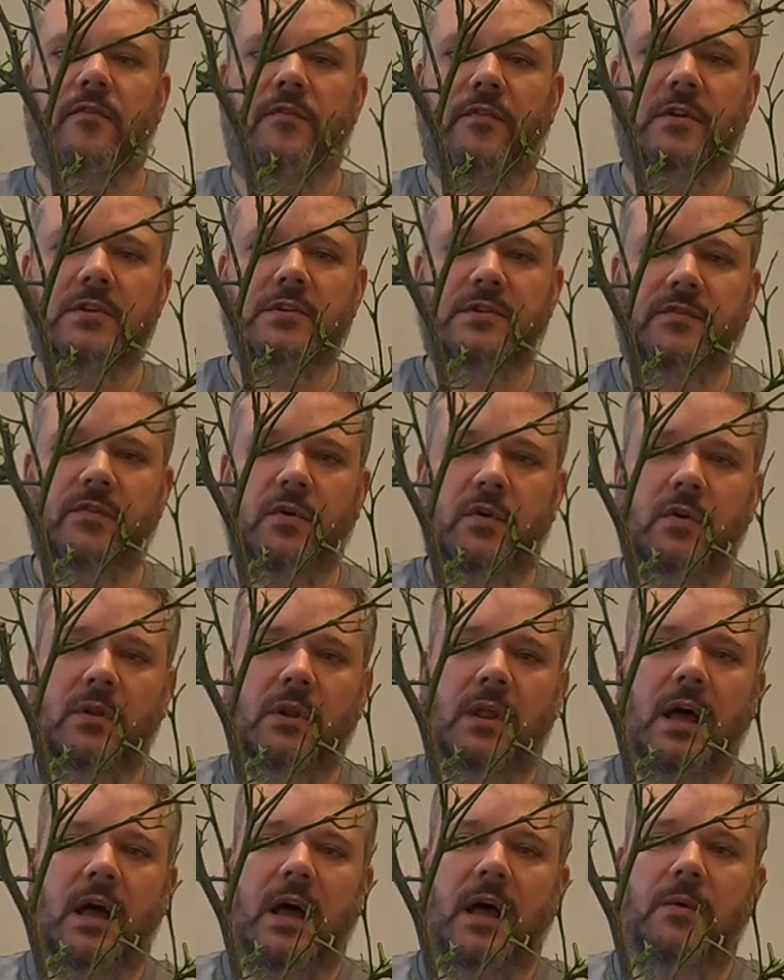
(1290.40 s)
first of
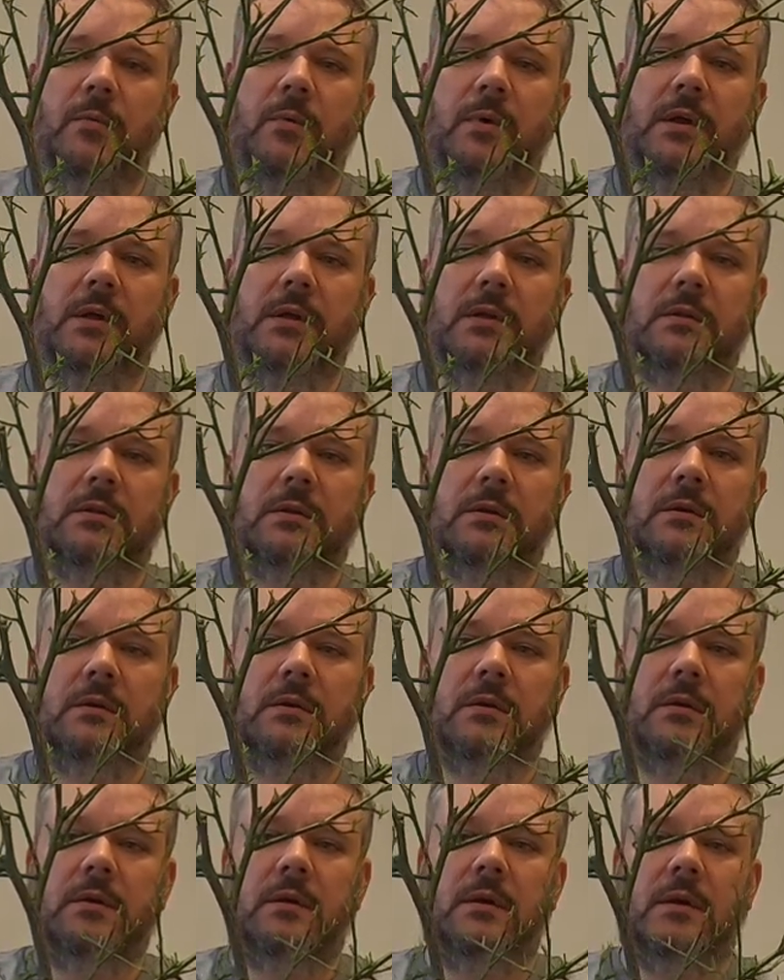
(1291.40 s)
all, I will
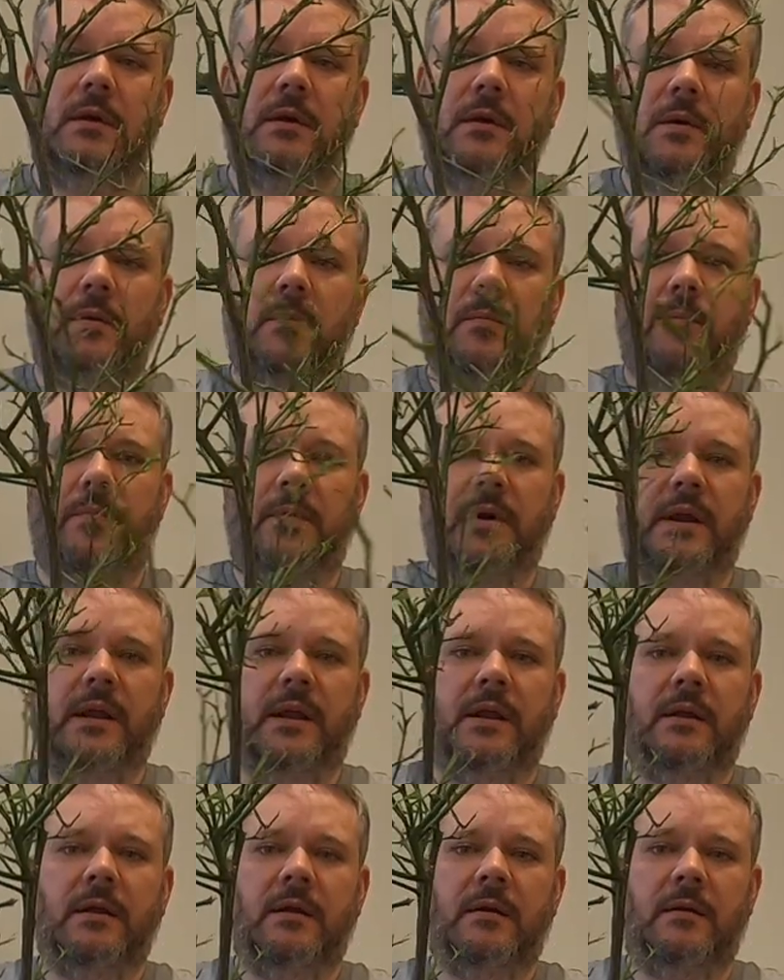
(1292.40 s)

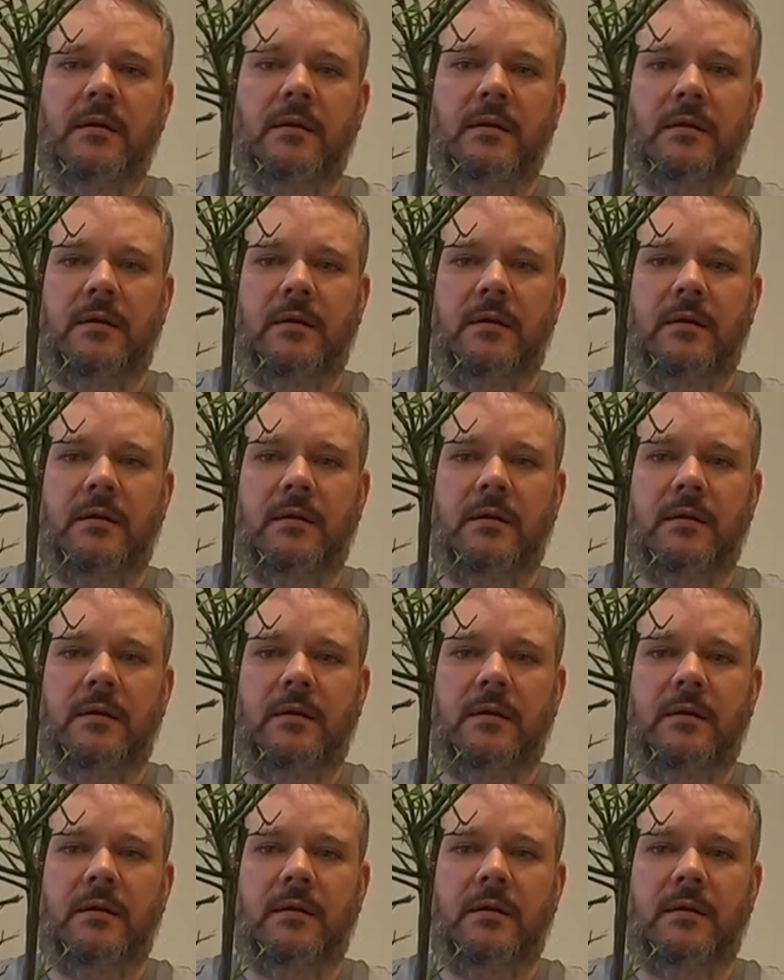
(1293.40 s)
bring